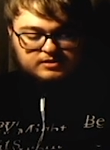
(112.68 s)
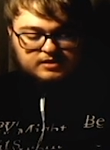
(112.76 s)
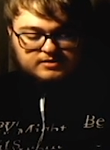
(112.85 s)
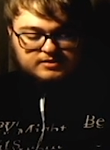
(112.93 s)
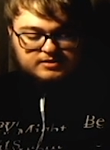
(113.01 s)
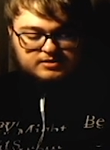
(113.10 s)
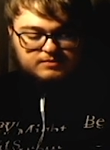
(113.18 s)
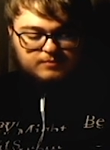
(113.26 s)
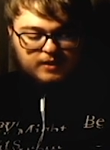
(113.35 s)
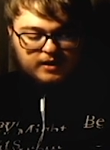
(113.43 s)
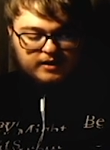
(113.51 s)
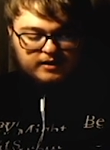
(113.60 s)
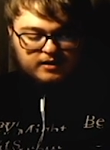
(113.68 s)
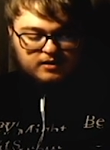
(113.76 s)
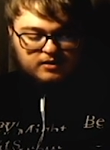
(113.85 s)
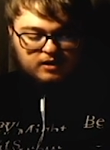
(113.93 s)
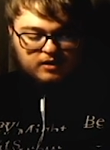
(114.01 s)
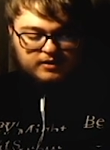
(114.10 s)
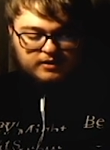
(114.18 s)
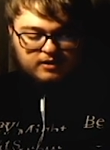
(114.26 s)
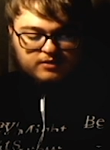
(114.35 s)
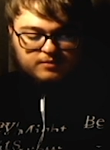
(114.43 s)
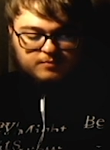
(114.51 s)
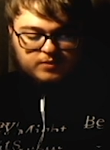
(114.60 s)
Does this by calling
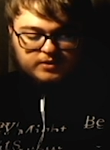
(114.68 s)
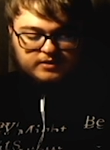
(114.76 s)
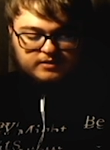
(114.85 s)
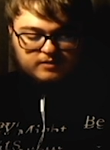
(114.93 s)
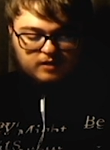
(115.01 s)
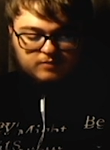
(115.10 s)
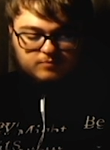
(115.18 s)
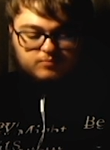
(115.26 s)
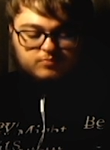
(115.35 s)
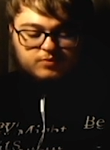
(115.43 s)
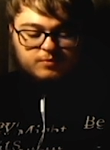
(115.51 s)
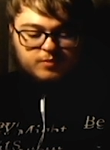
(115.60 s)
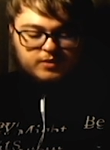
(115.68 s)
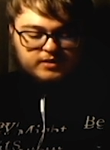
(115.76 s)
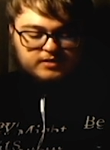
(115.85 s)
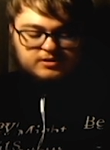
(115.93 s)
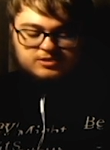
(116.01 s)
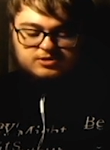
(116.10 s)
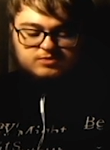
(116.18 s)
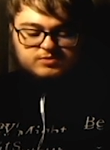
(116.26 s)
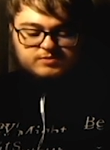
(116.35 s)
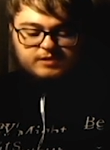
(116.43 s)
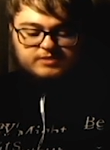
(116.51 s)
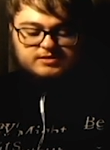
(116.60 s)
on the preconditioned
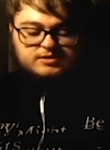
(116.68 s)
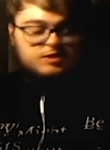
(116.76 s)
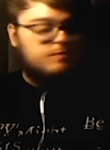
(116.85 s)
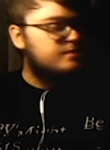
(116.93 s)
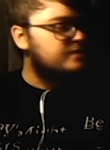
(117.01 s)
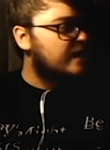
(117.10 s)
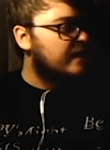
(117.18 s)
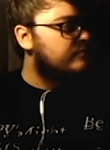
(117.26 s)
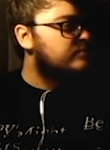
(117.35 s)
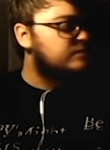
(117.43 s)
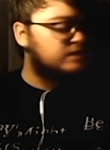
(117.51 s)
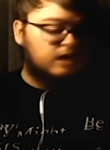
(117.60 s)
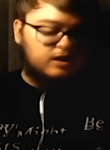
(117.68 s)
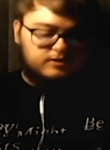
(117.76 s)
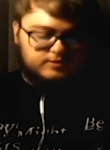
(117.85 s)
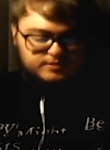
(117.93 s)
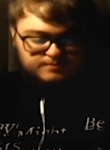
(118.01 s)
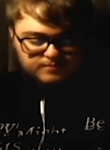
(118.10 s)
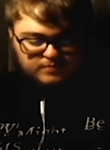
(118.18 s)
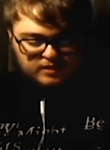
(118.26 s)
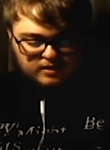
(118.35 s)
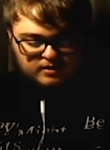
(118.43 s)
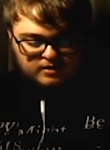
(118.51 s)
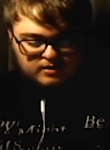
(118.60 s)
responses humans have to colors.
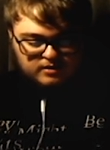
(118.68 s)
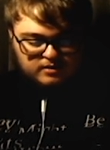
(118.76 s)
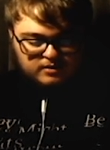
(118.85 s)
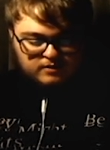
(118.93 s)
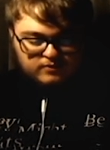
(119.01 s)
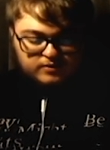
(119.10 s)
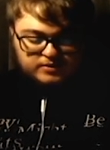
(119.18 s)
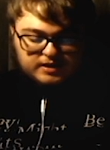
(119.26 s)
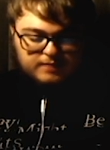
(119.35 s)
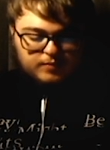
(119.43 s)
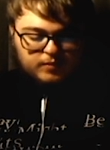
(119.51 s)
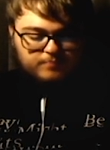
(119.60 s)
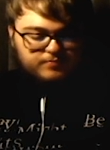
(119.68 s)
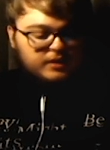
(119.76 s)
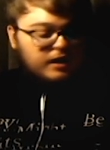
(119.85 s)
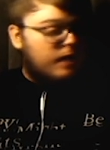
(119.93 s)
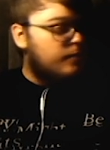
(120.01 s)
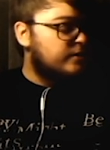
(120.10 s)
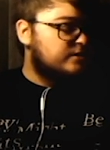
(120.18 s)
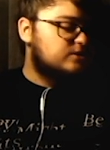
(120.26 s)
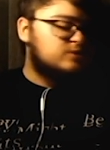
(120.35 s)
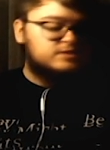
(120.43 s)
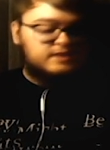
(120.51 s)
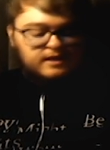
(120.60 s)
For example, how we
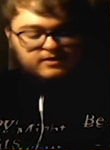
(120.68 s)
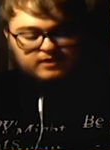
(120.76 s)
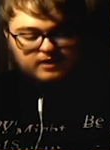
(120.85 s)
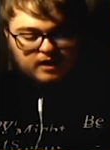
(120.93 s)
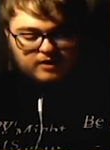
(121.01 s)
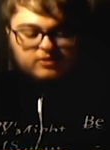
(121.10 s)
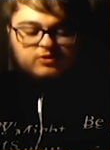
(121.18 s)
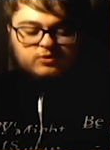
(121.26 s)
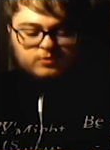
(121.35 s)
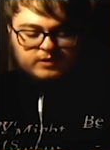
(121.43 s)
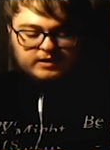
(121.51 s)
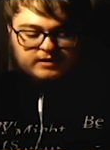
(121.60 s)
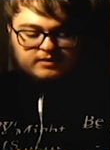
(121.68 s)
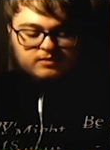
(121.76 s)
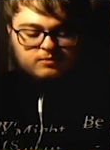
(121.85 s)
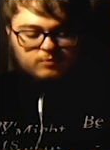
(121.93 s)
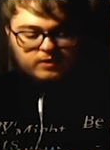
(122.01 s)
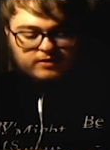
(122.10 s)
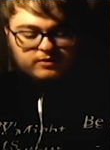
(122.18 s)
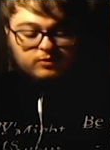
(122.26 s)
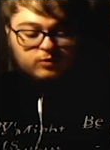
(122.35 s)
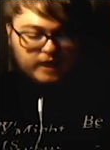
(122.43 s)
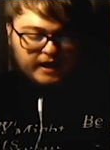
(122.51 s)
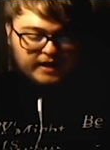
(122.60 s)
associate the color green
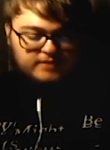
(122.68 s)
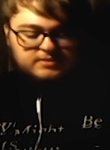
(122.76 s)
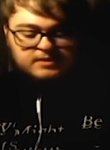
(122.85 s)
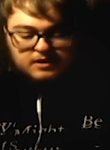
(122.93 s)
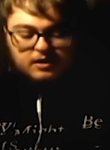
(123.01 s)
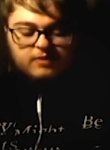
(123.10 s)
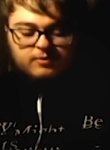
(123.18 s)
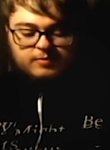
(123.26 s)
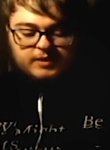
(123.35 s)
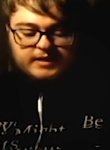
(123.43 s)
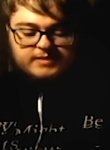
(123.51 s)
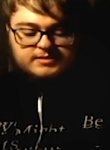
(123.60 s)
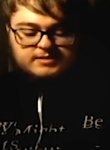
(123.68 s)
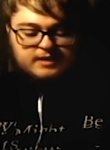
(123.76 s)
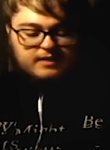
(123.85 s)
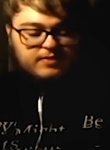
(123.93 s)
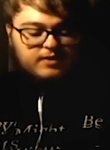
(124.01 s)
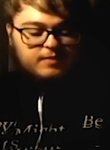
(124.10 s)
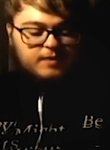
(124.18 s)
with grass and other plants, and